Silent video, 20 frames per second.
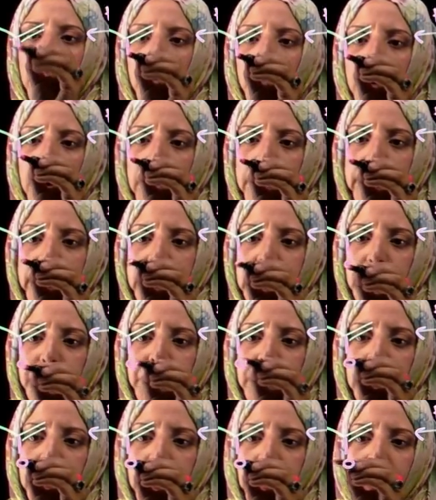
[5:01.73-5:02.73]
water
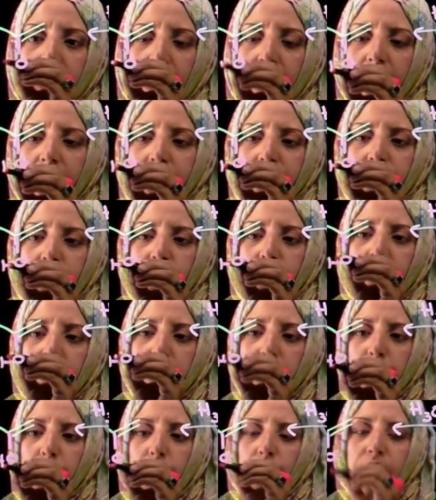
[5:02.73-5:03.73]
typically adds to the
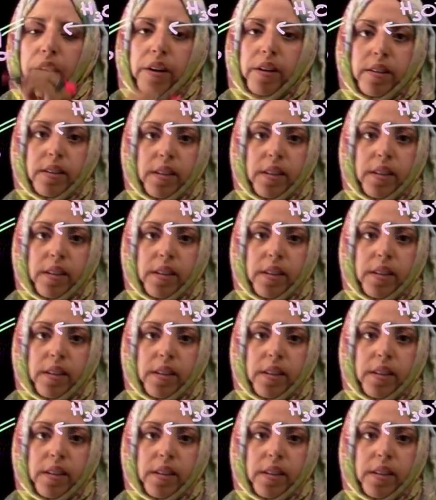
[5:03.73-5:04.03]
more